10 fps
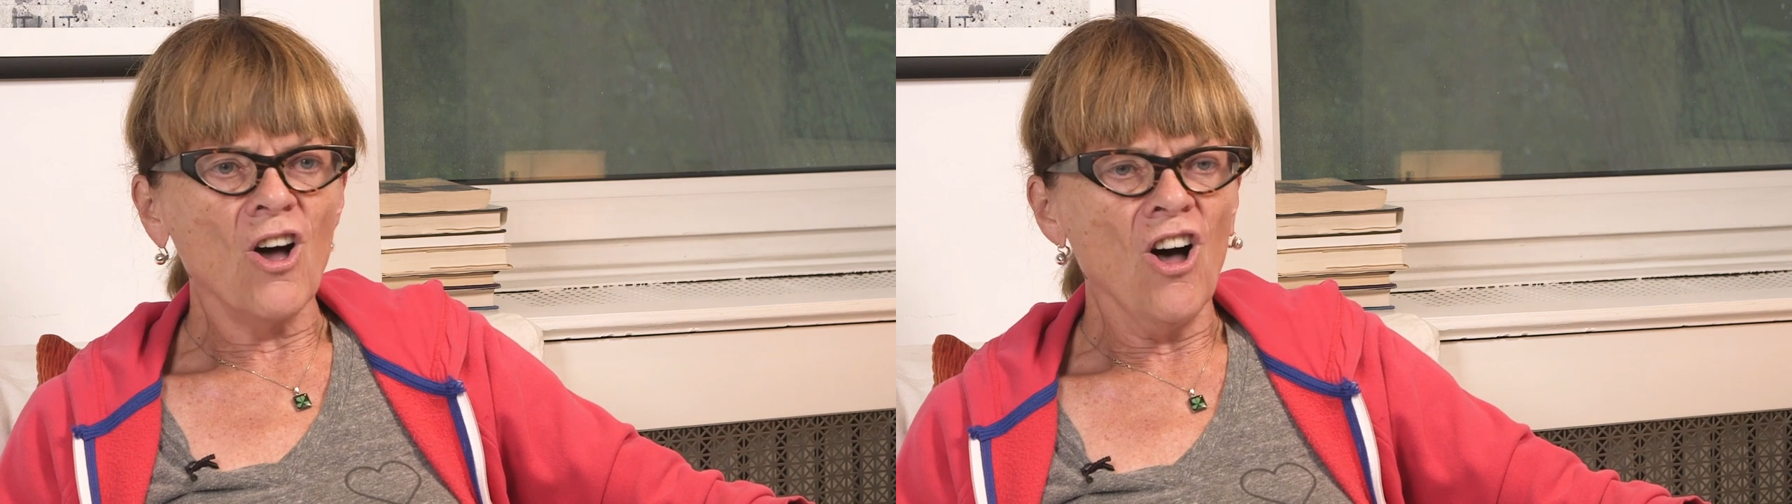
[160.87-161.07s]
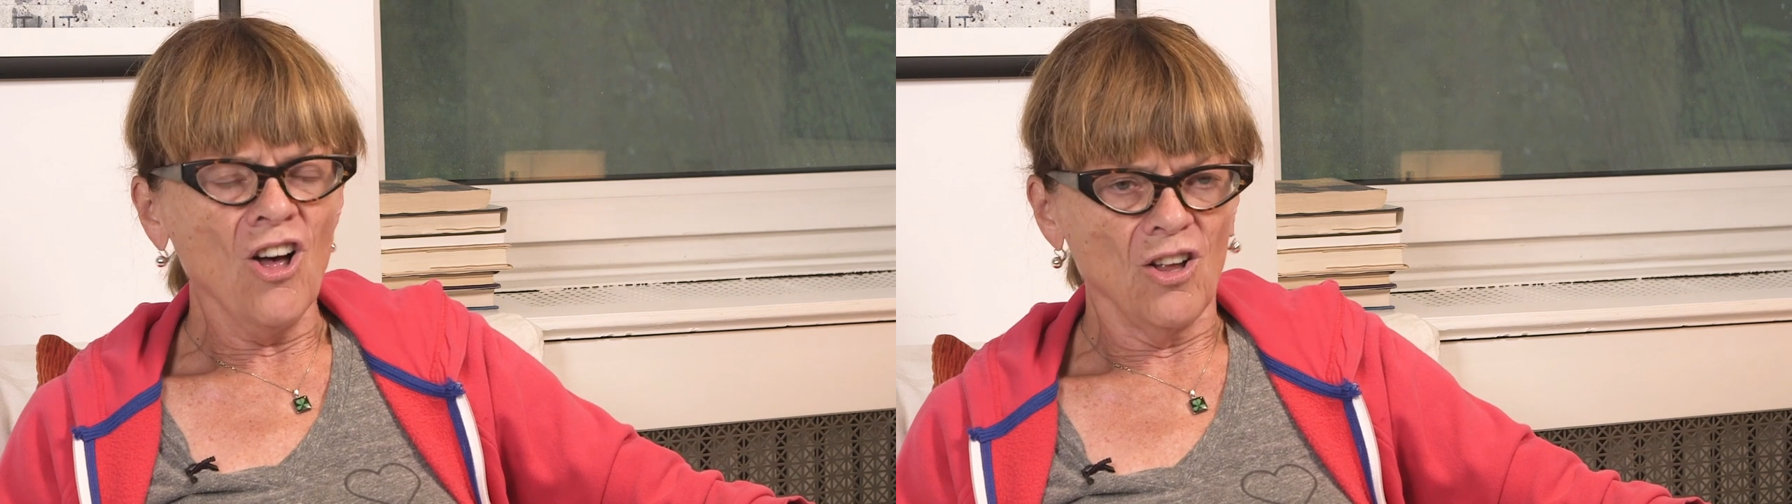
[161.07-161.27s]

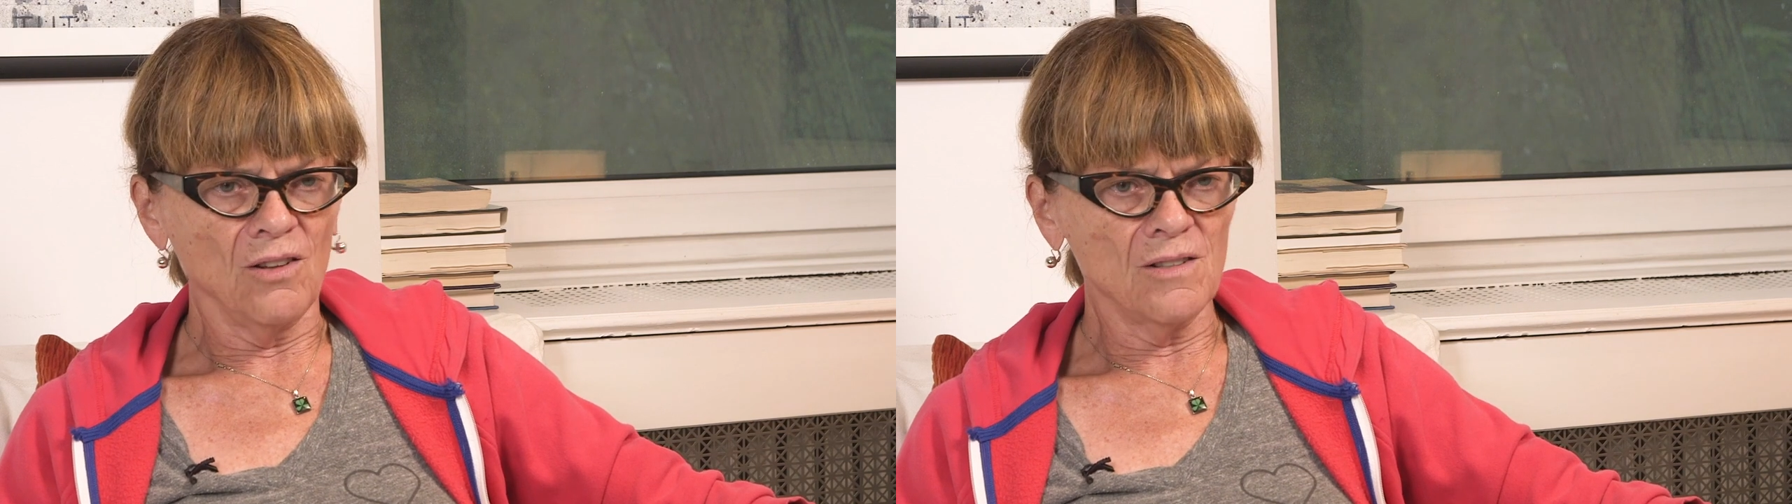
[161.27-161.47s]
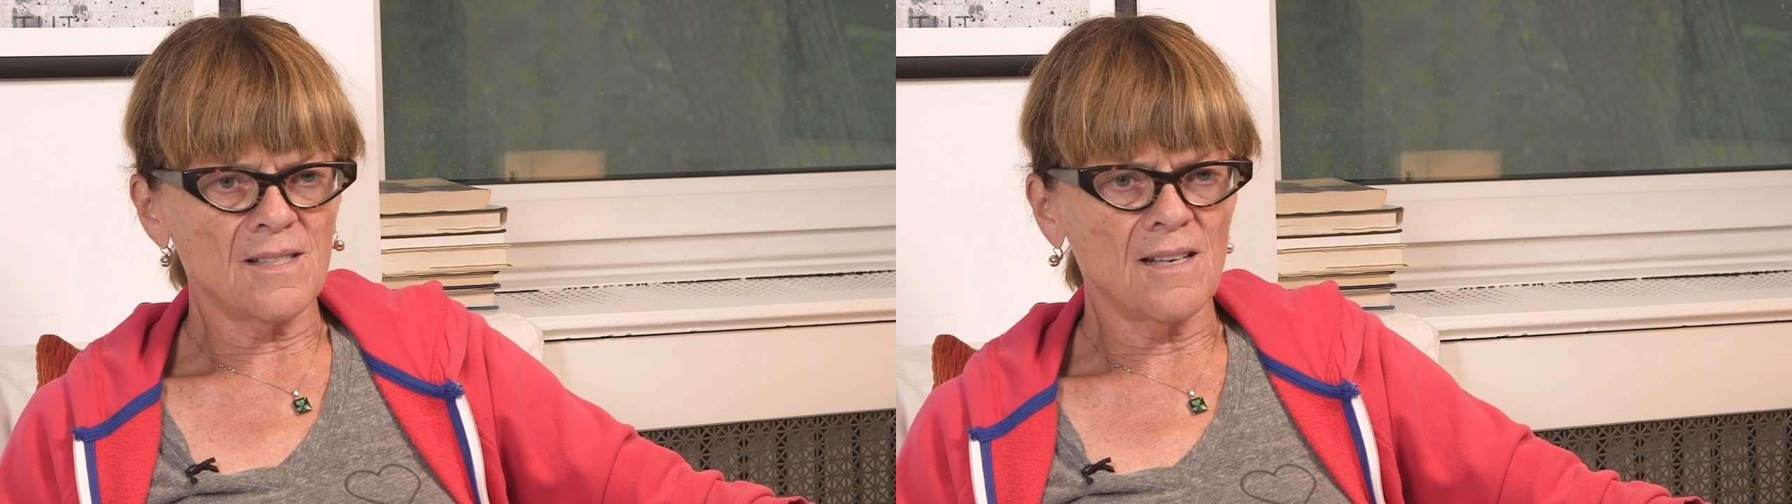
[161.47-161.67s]

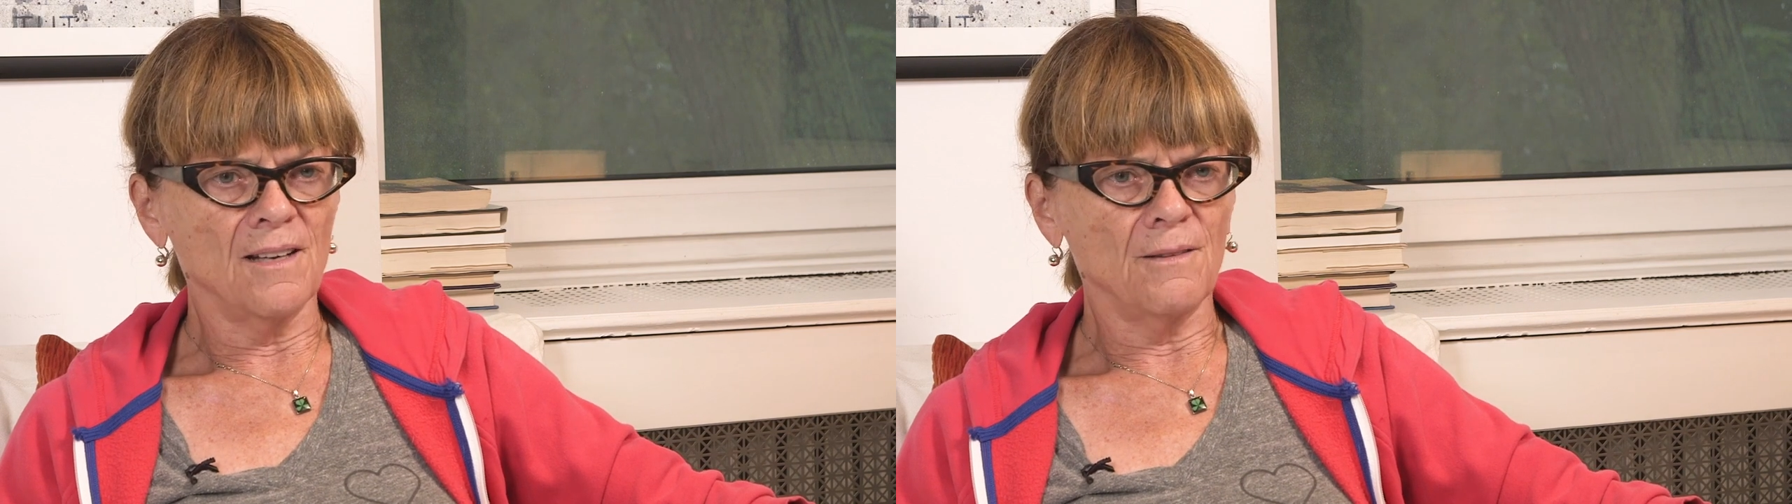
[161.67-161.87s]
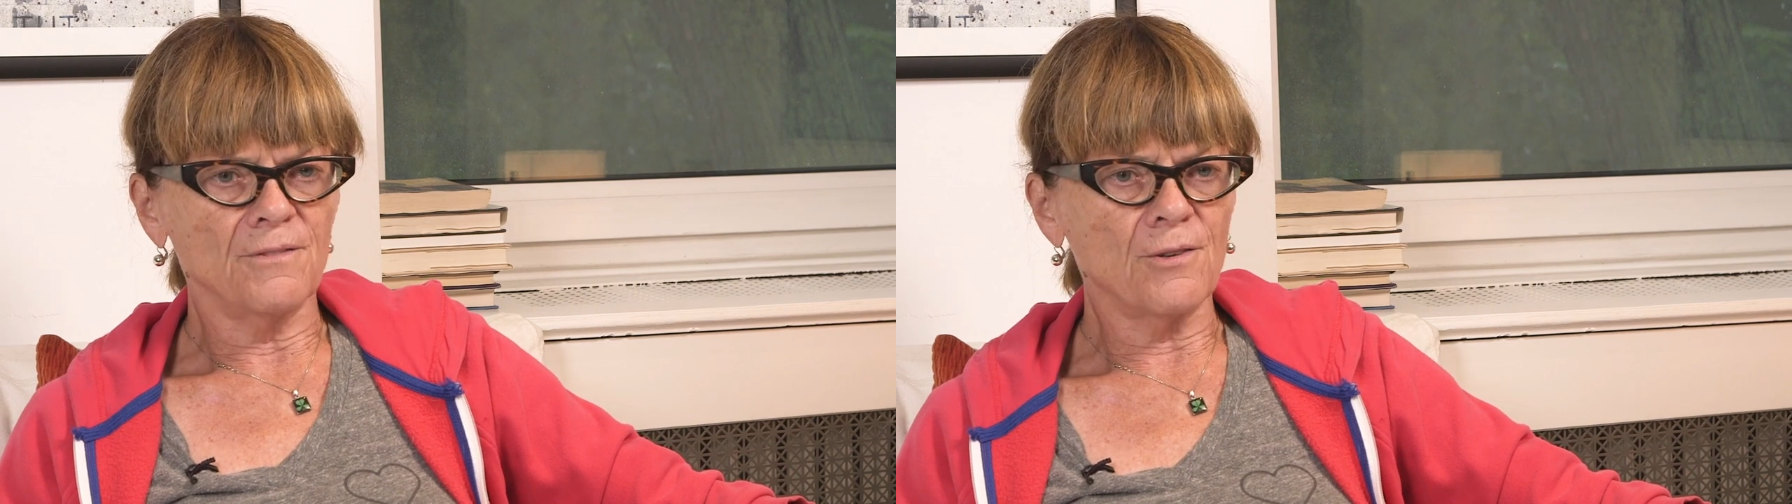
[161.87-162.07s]
halls of